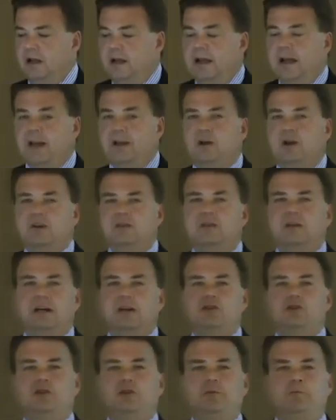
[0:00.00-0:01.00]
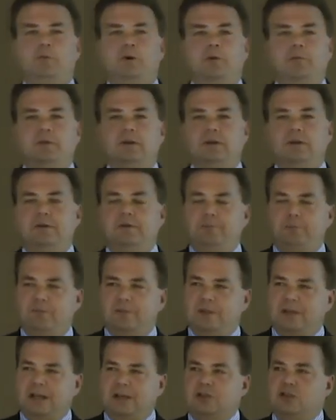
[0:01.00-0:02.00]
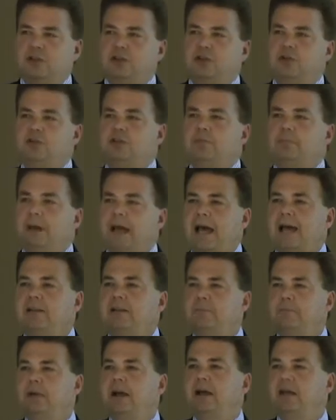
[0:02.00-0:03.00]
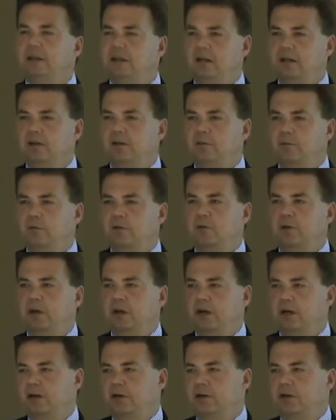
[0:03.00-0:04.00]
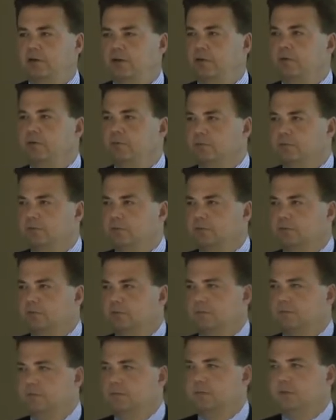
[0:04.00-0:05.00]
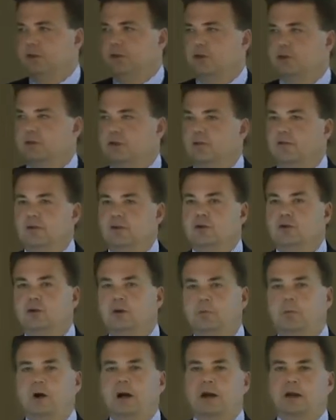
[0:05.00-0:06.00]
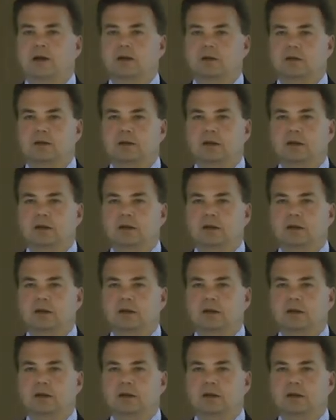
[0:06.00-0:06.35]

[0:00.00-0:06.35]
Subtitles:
And it also allows you to use patent pending with regard to your service or your product.